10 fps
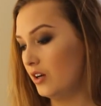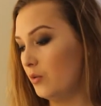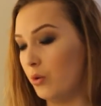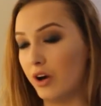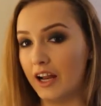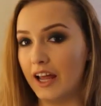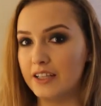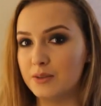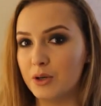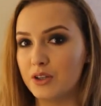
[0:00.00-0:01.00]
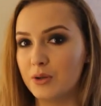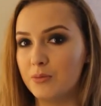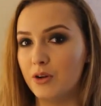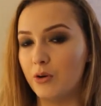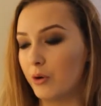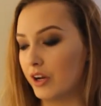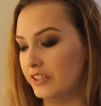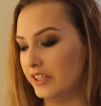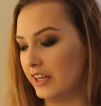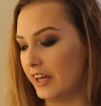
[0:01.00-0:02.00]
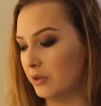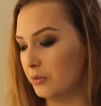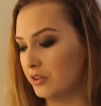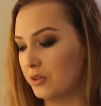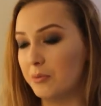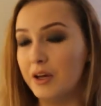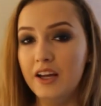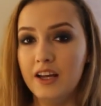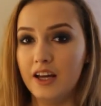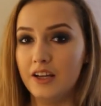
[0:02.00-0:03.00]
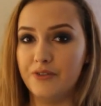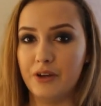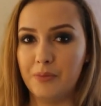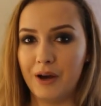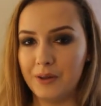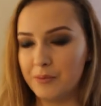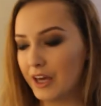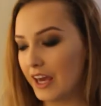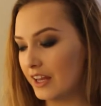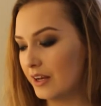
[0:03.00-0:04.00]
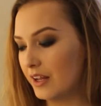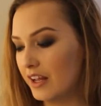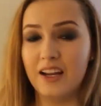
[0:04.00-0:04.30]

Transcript: what I liked about them or what I didn't like about them, and if I'd buy them again.